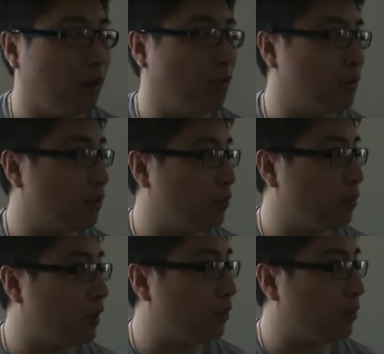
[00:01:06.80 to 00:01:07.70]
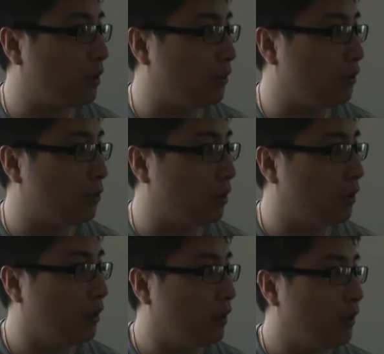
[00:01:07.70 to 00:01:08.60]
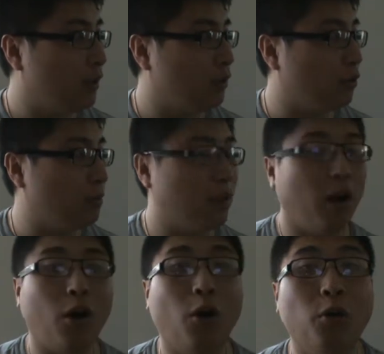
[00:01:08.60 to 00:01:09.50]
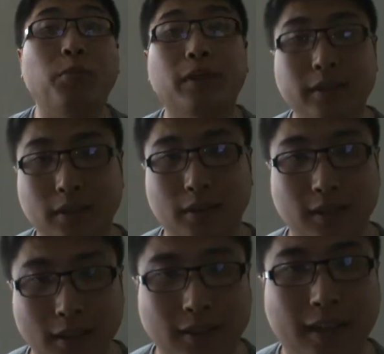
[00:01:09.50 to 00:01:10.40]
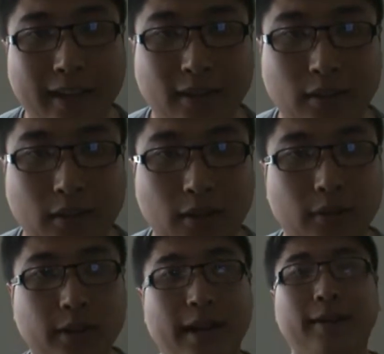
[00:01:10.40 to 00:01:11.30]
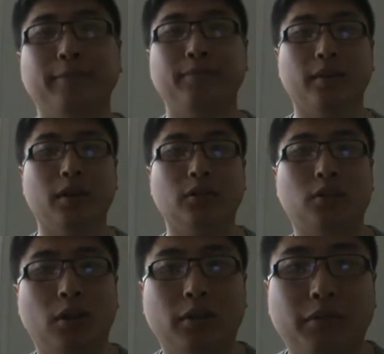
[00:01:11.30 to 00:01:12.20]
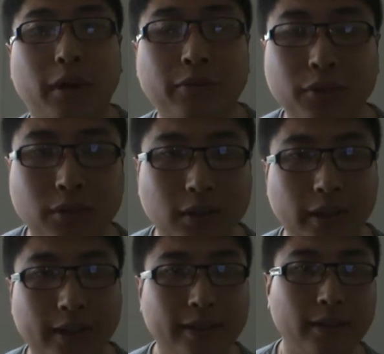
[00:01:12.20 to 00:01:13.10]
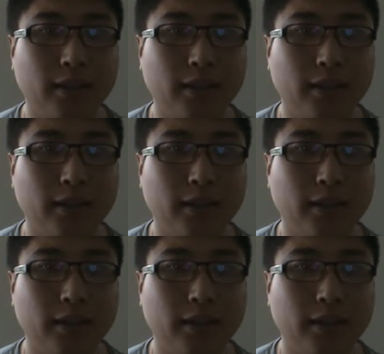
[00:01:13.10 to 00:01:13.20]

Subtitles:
what's the word I'm looking for? You'll be a hopeless success, okay? So the very first pillar